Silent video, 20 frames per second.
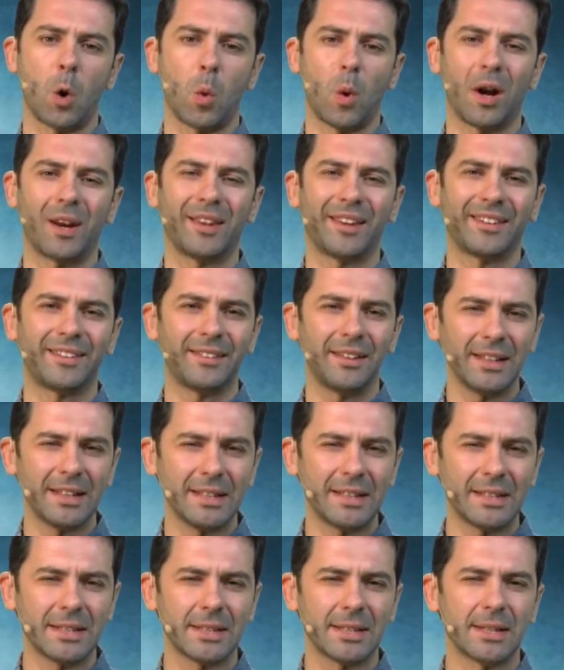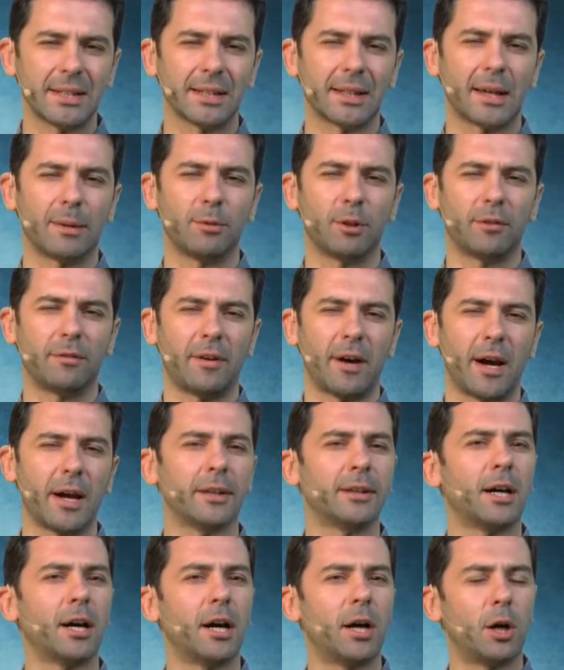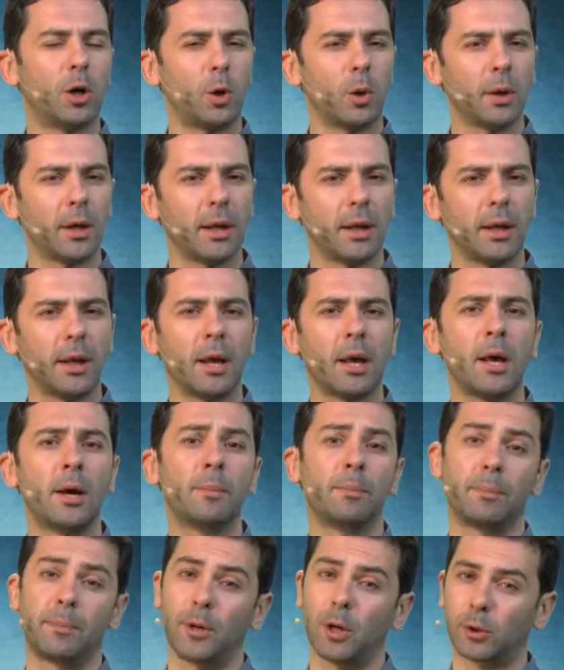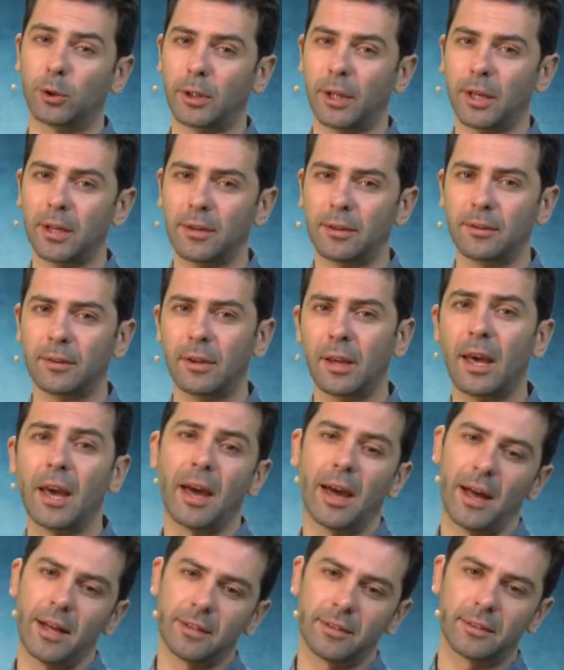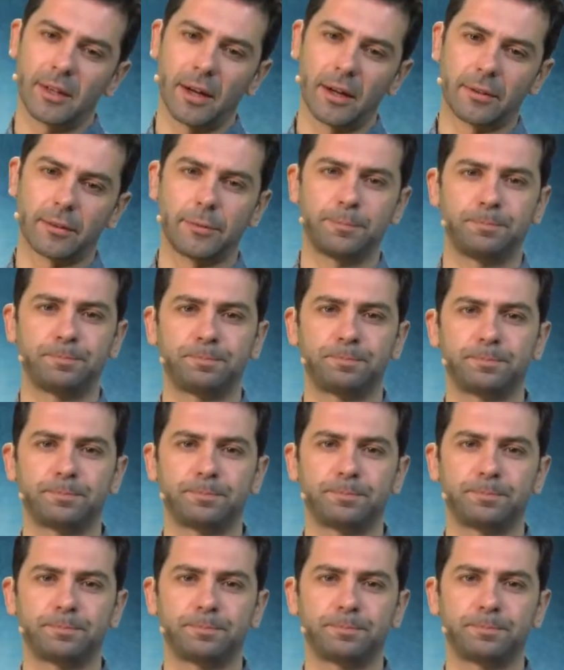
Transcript: while the seeds can provide oil, proteins, and starch.